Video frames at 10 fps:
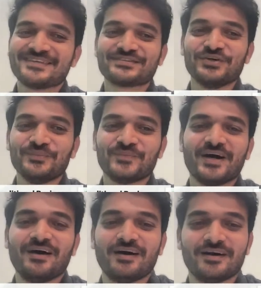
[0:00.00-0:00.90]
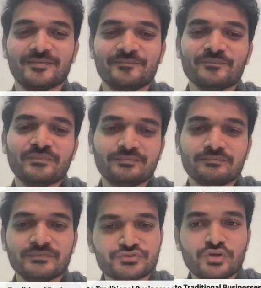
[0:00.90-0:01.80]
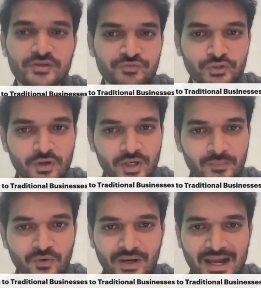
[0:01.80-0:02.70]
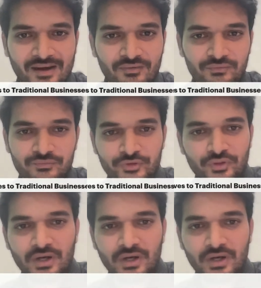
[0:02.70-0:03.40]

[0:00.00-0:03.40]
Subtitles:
So, so if you talk about how